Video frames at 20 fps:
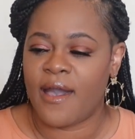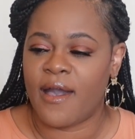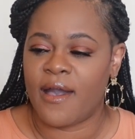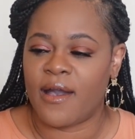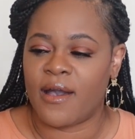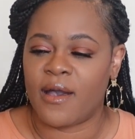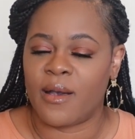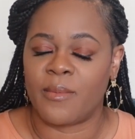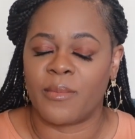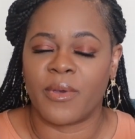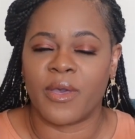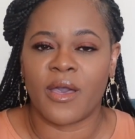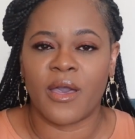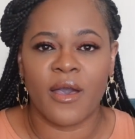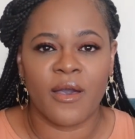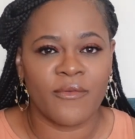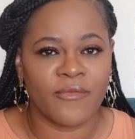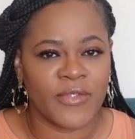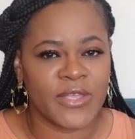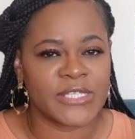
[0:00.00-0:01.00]
Um,
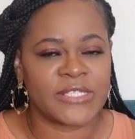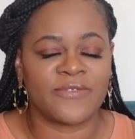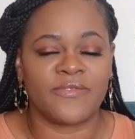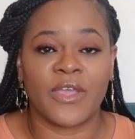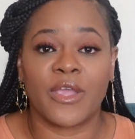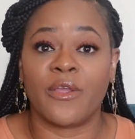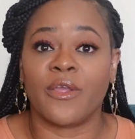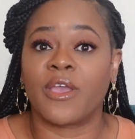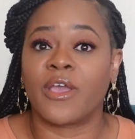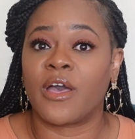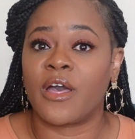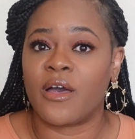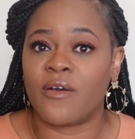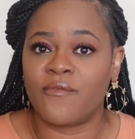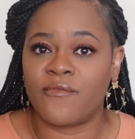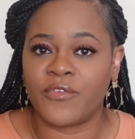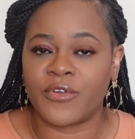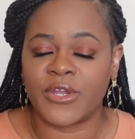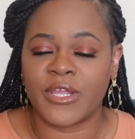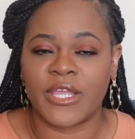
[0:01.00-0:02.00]
it's very
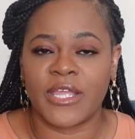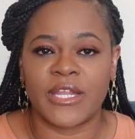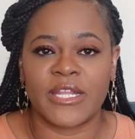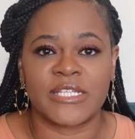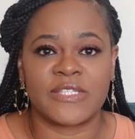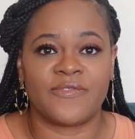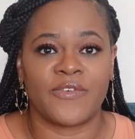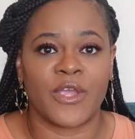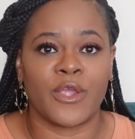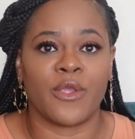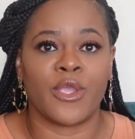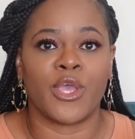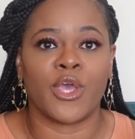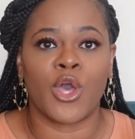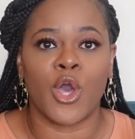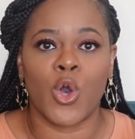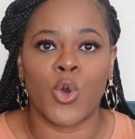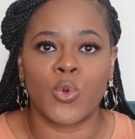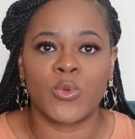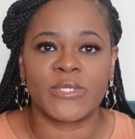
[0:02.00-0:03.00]
comforting, it's very
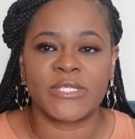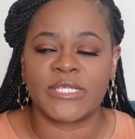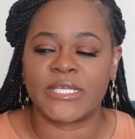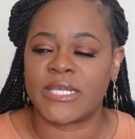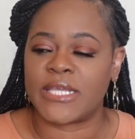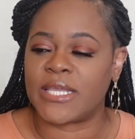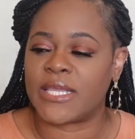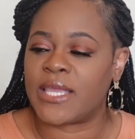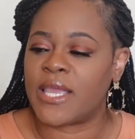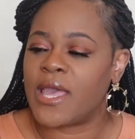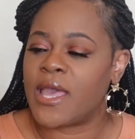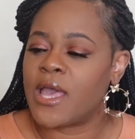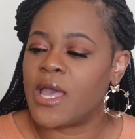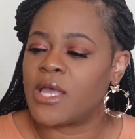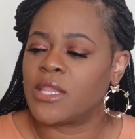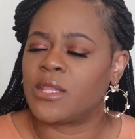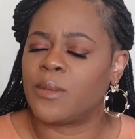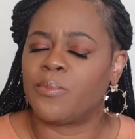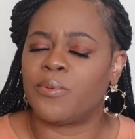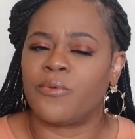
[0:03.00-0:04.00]
cozy.
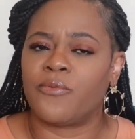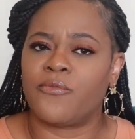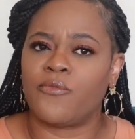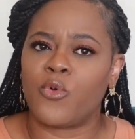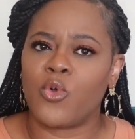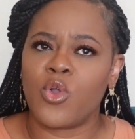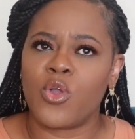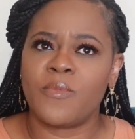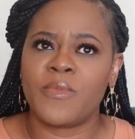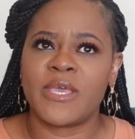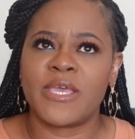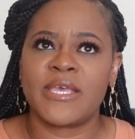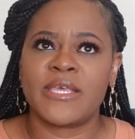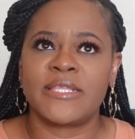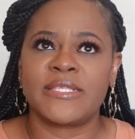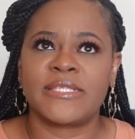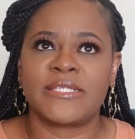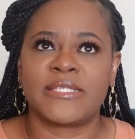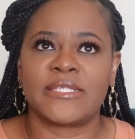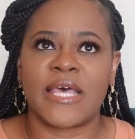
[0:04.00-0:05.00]
The
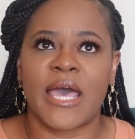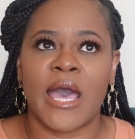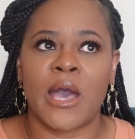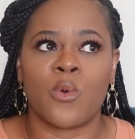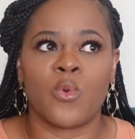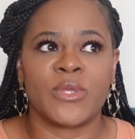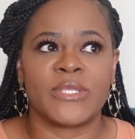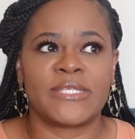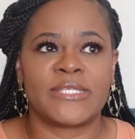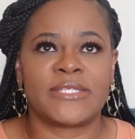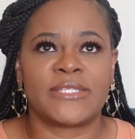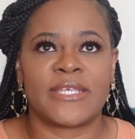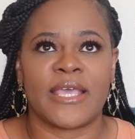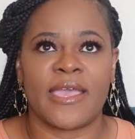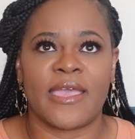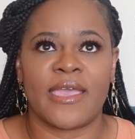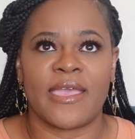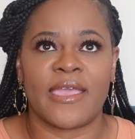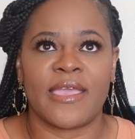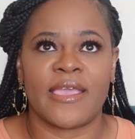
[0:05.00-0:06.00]
performance, I would
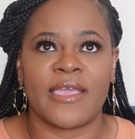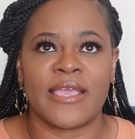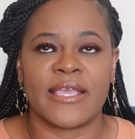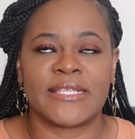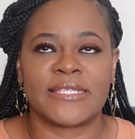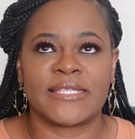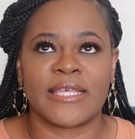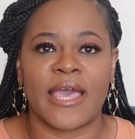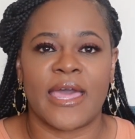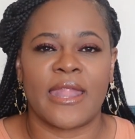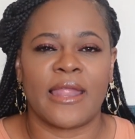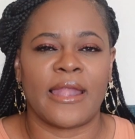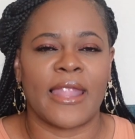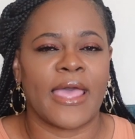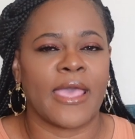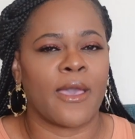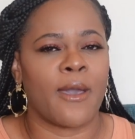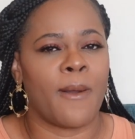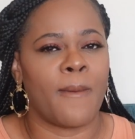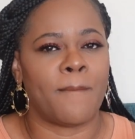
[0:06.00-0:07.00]
say it's kind of
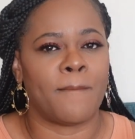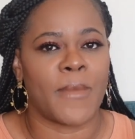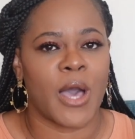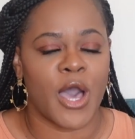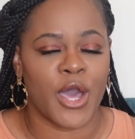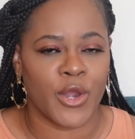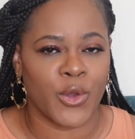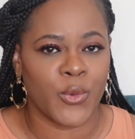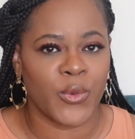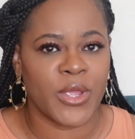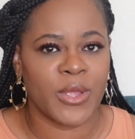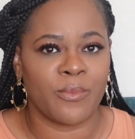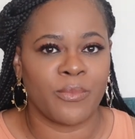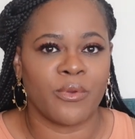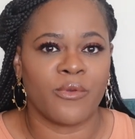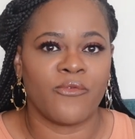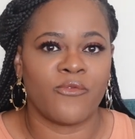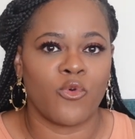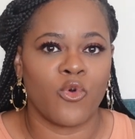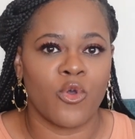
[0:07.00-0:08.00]
like moderate
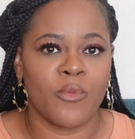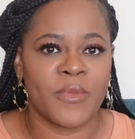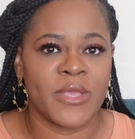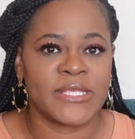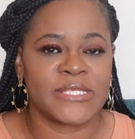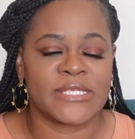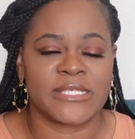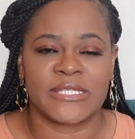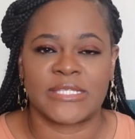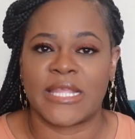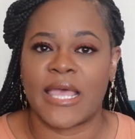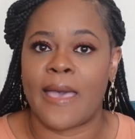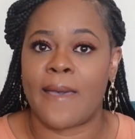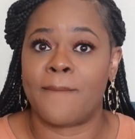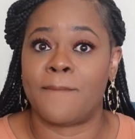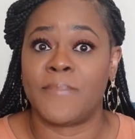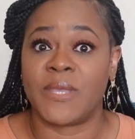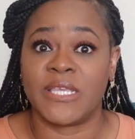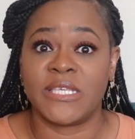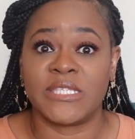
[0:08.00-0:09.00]
performance. It's
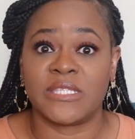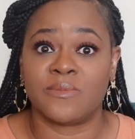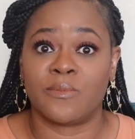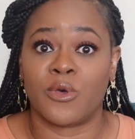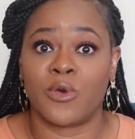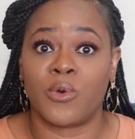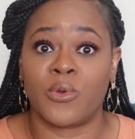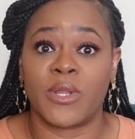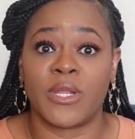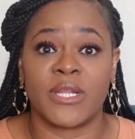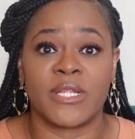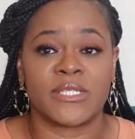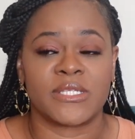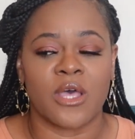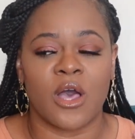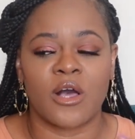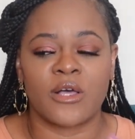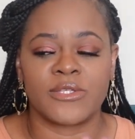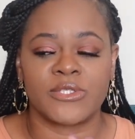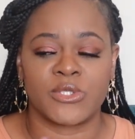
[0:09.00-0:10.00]
not beast mode and it's
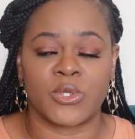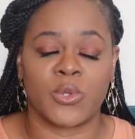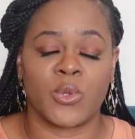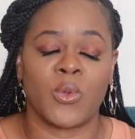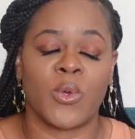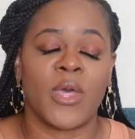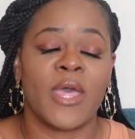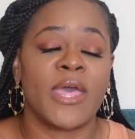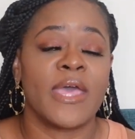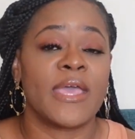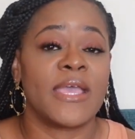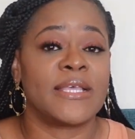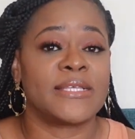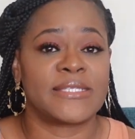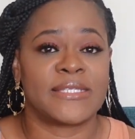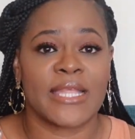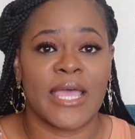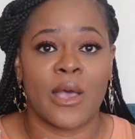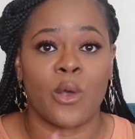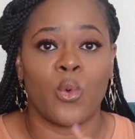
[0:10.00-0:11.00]
also,
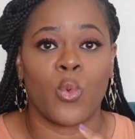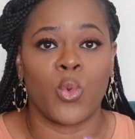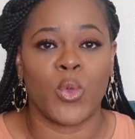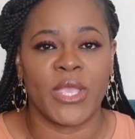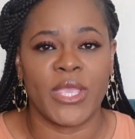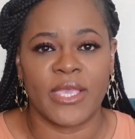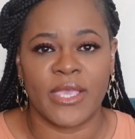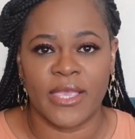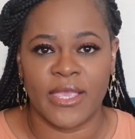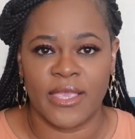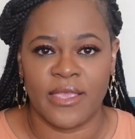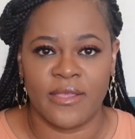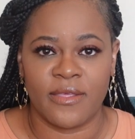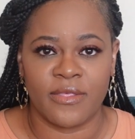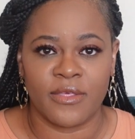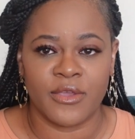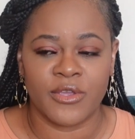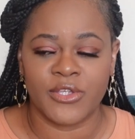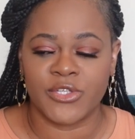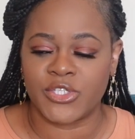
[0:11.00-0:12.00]
it's not weak
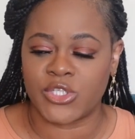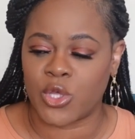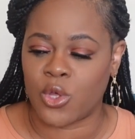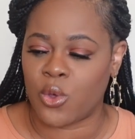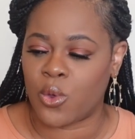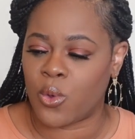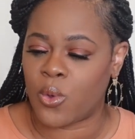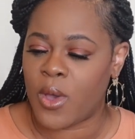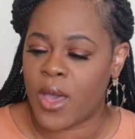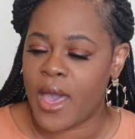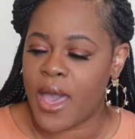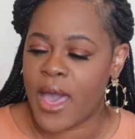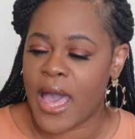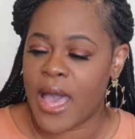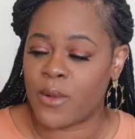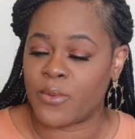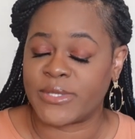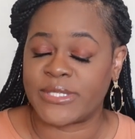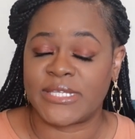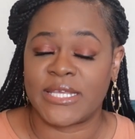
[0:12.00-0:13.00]
either. So
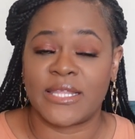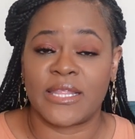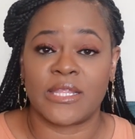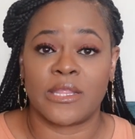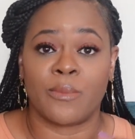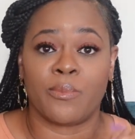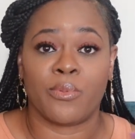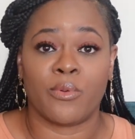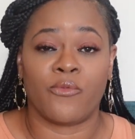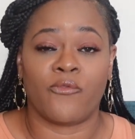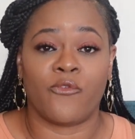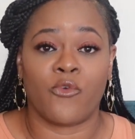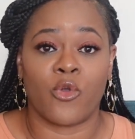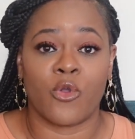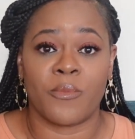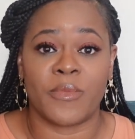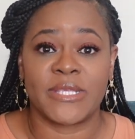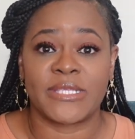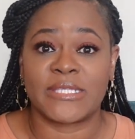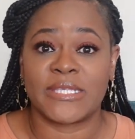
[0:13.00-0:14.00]
I would say that the
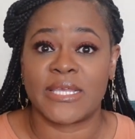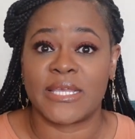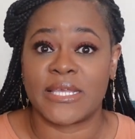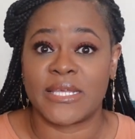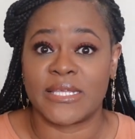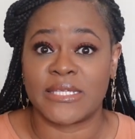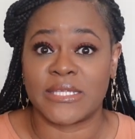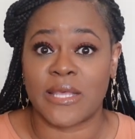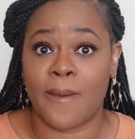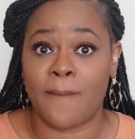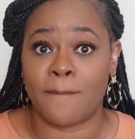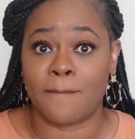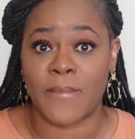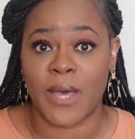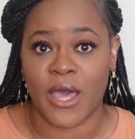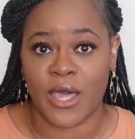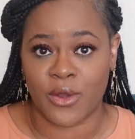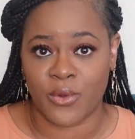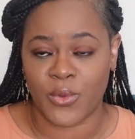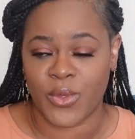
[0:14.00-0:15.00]
performance is
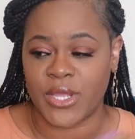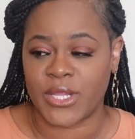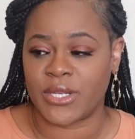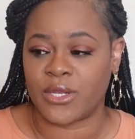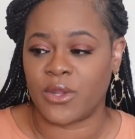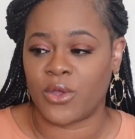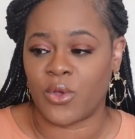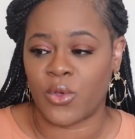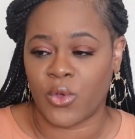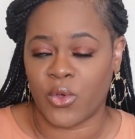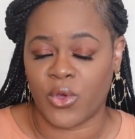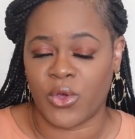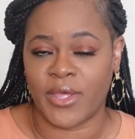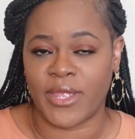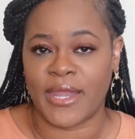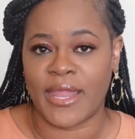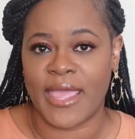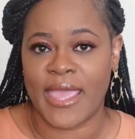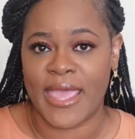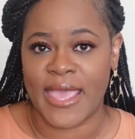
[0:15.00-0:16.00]
moderate
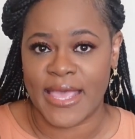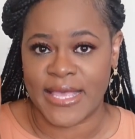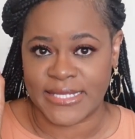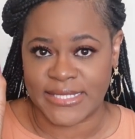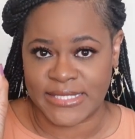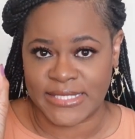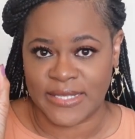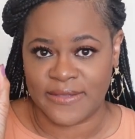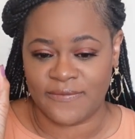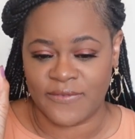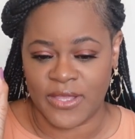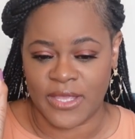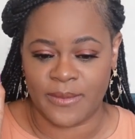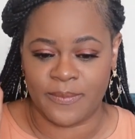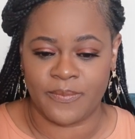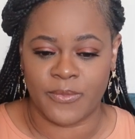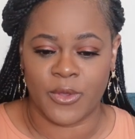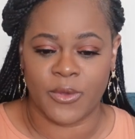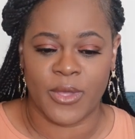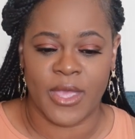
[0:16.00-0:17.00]
on SDV,
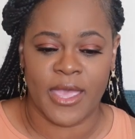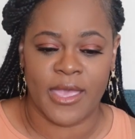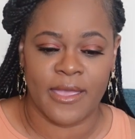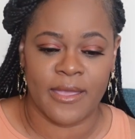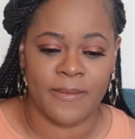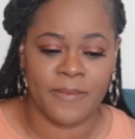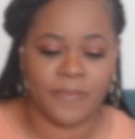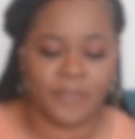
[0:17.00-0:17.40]
okay?